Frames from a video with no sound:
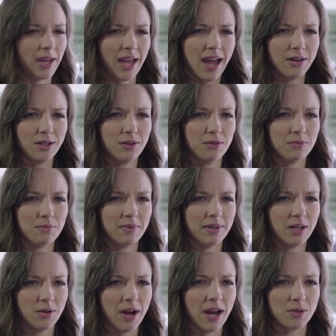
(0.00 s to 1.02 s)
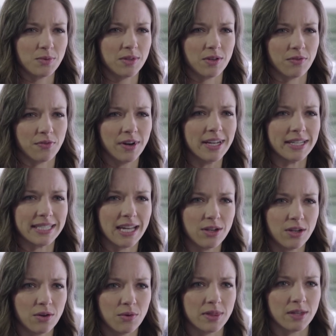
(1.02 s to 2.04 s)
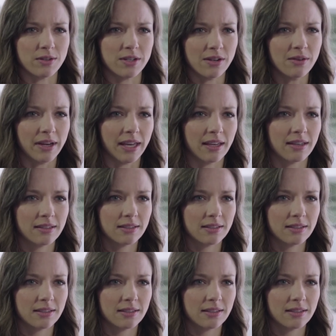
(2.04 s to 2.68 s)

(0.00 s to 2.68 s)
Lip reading: How do you interact with your friends? How do you know what they're doing?